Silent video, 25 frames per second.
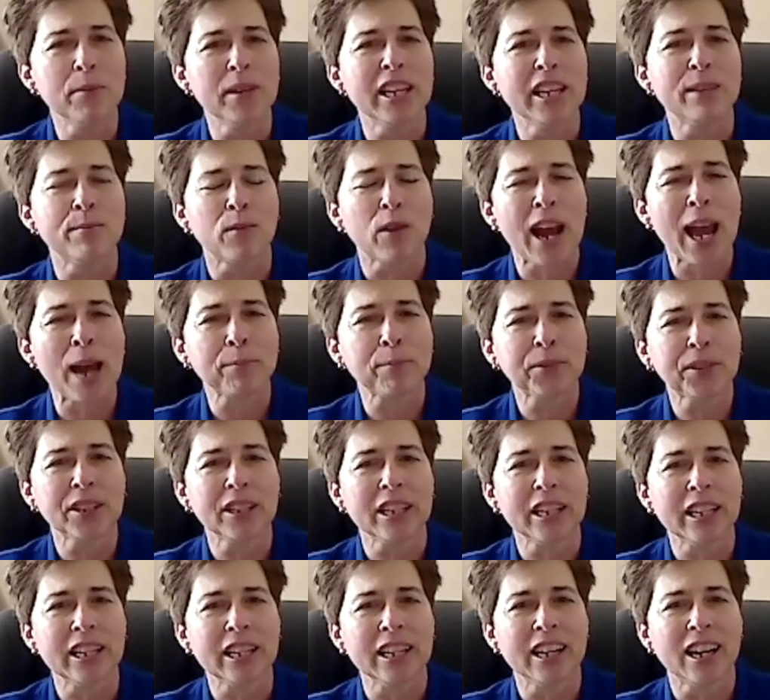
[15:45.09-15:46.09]
Rhapsody
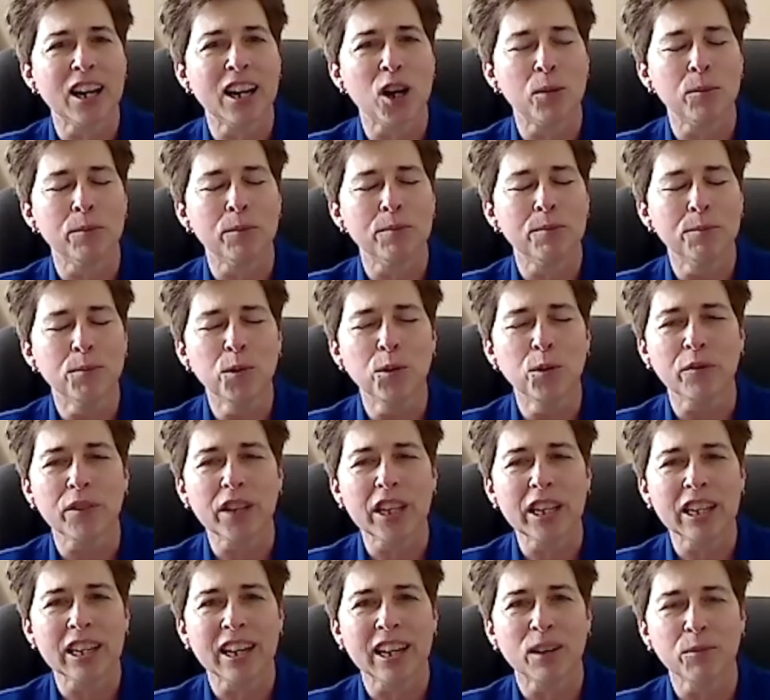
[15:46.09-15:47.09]
movie
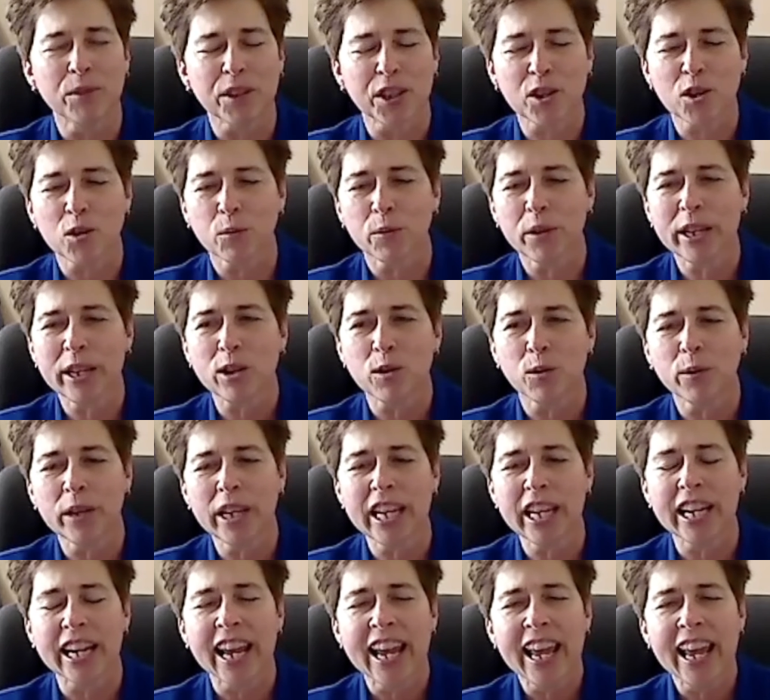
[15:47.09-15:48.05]
with Queen,